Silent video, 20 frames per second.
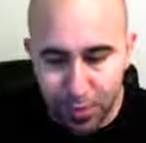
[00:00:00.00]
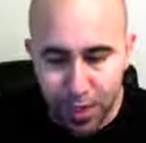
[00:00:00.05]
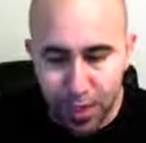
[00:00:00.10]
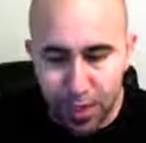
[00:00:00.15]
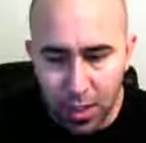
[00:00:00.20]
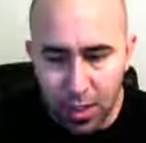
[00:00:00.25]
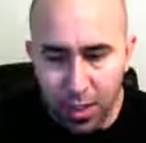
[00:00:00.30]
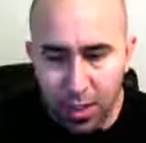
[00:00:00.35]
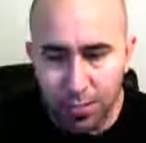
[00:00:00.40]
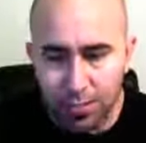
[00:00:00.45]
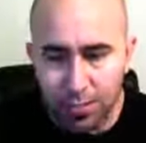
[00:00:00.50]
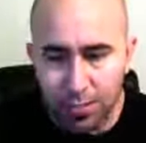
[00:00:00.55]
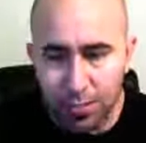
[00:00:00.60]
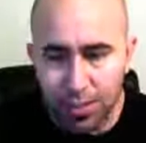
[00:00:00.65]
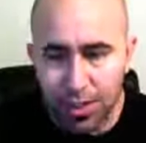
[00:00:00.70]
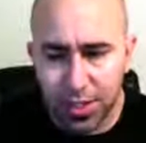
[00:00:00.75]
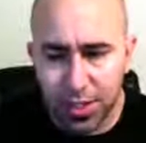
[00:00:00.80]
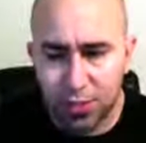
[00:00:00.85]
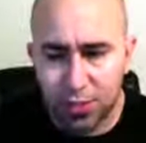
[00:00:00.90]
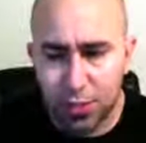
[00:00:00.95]

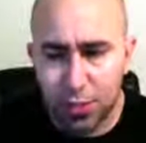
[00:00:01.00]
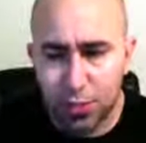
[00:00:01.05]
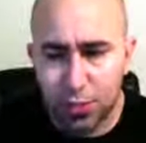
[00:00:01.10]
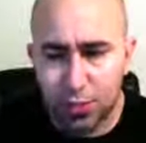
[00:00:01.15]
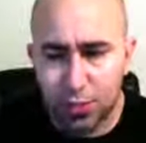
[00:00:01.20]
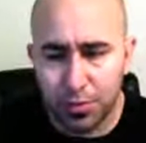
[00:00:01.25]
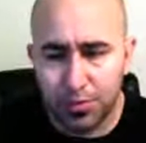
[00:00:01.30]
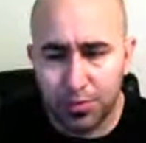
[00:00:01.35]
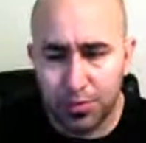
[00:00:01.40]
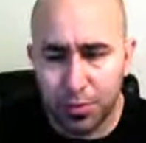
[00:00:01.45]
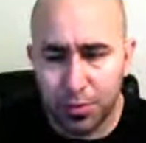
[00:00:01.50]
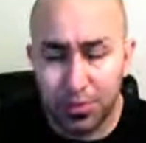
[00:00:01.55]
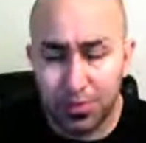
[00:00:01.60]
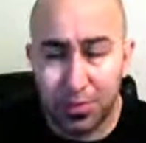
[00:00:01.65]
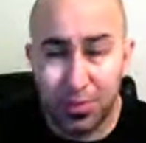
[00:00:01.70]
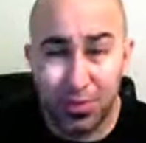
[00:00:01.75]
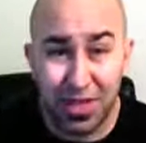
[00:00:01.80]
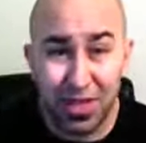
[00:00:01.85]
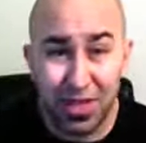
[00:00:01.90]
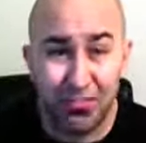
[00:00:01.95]
but you know what, some
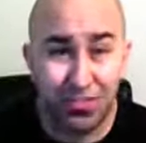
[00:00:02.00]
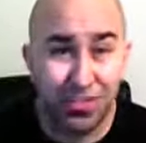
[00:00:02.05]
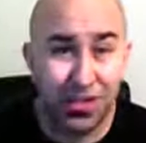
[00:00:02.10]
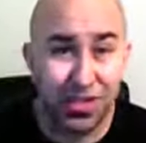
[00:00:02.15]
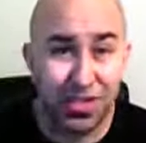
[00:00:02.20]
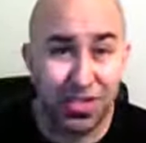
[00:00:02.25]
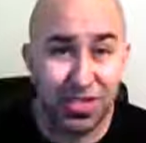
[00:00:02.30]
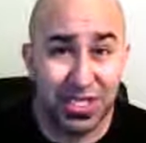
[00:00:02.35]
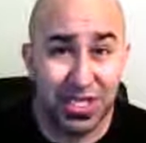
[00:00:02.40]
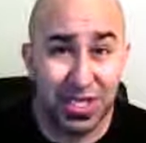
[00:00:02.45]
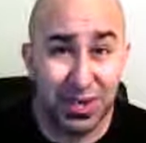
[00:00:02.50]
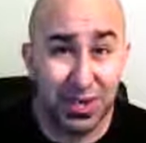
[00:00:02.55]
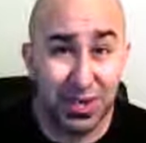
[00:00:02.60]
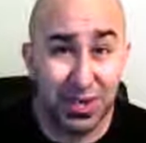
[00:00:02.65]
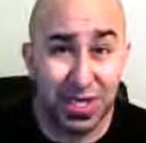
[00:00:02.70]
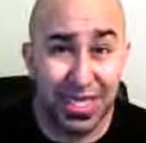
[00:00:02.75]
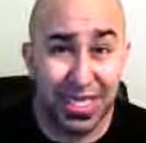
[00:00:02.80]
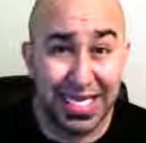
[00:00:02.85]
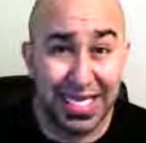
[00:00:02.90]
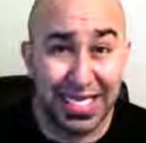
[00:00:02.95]
people have questions like,
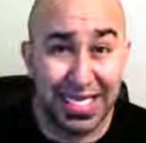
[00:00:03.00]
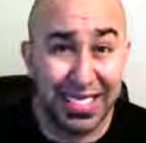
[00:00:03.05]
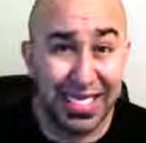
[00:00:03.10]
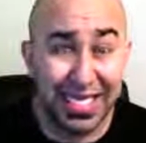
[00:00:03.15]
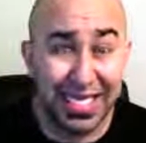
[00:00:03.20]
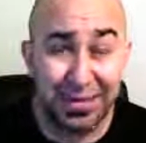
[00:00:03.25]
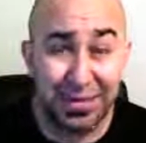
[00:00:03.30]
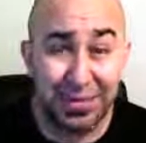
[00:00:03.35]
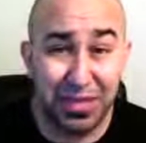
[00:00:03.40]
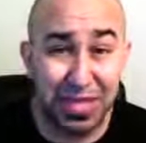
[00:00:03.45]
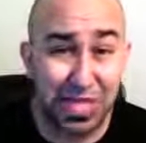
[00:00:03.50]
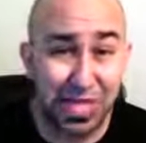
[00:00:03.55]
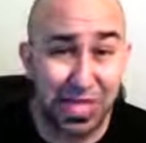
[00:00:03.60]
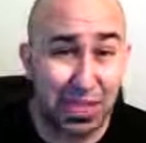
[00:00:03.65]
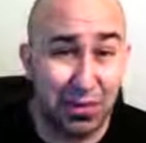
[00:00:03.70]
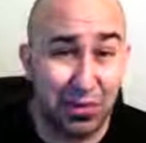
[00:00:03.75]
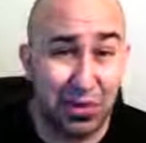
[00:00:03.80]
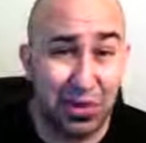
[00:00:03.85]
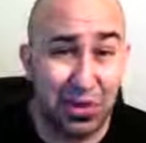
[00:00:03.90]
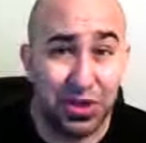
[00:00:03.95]
what is CBD
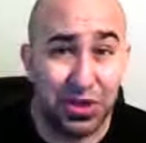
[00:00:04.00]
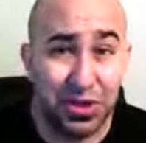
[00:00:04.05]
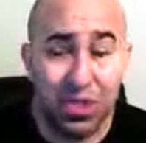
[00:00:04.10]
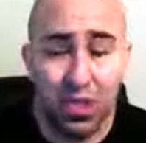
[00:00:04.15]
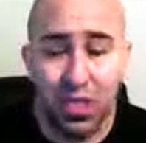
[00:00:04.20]
oil?